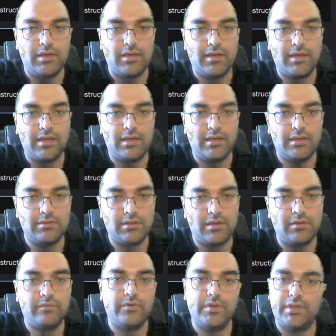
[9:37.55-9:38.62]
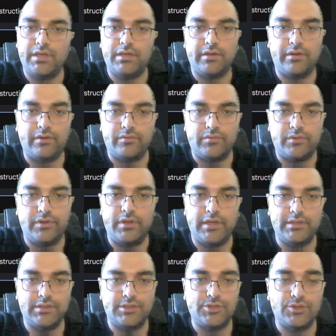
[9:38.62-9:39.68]
and everything
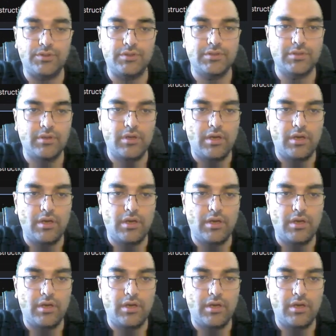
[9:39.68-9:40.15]
related to it.